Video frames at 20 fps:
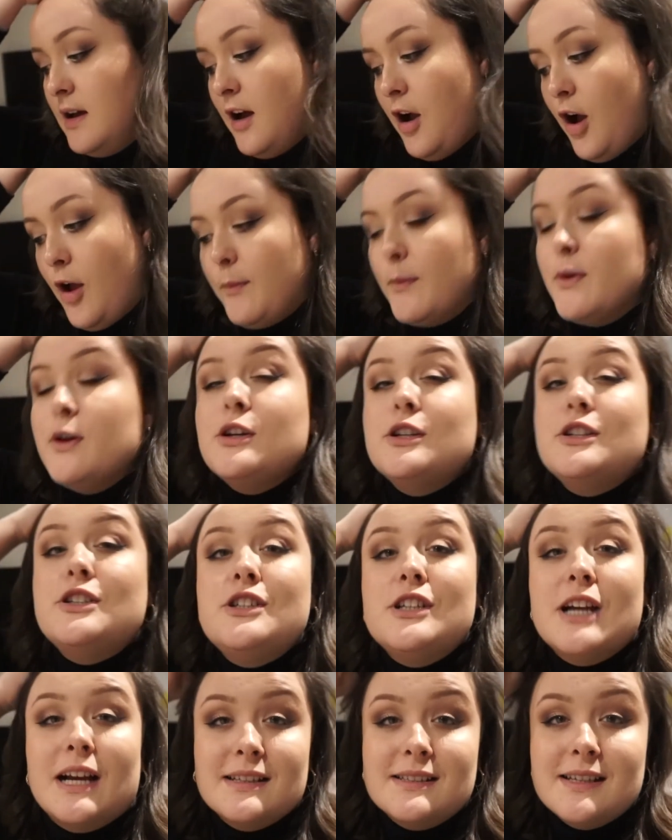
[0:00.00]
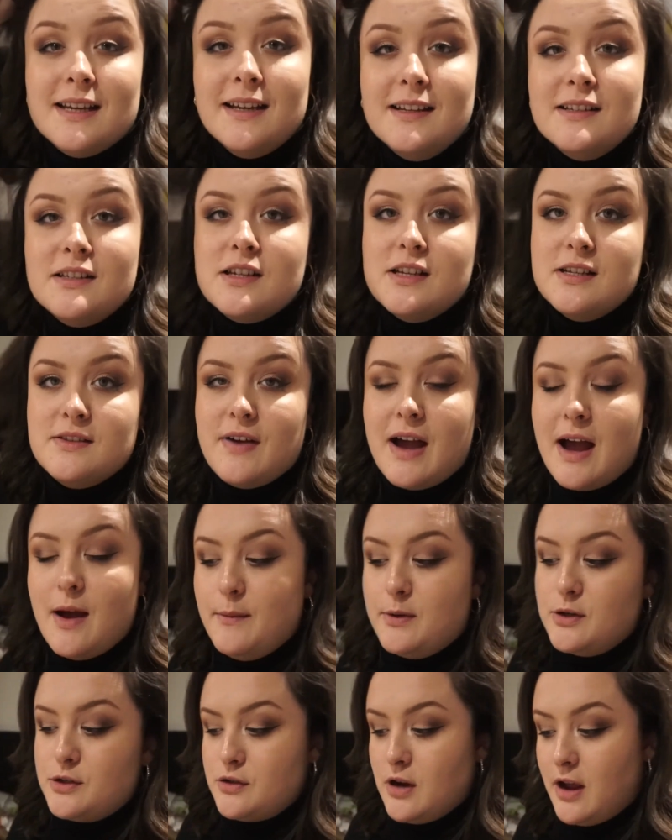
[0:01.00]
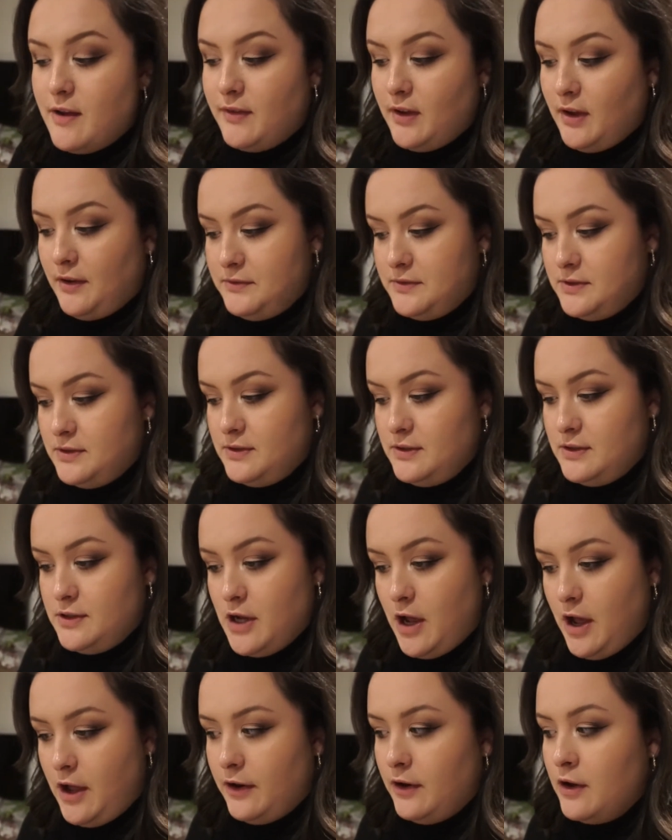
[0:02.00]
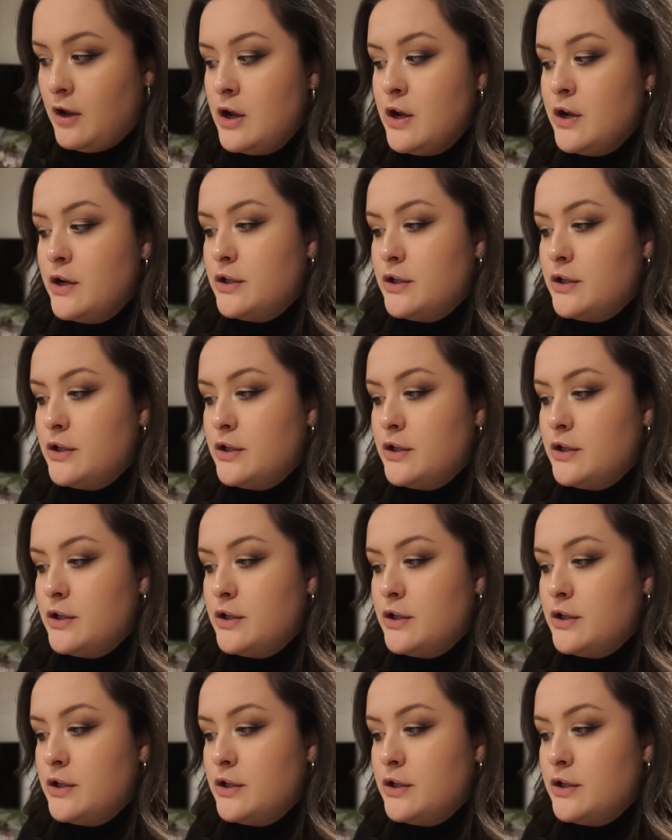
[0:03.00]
I'm shattered because of how much driving I've done.